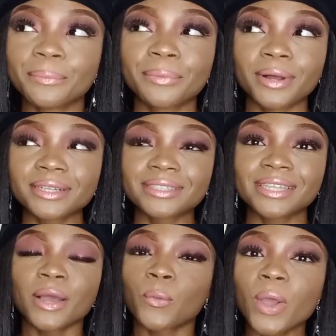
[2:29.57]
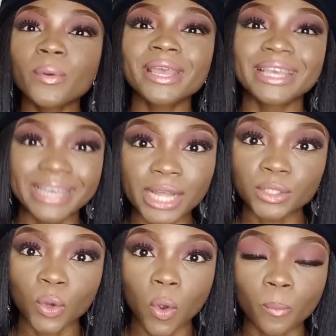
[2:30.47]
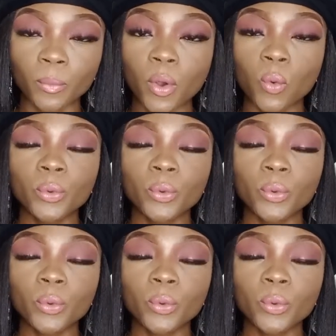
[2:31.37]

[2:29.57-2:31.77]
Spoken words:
but when we get home,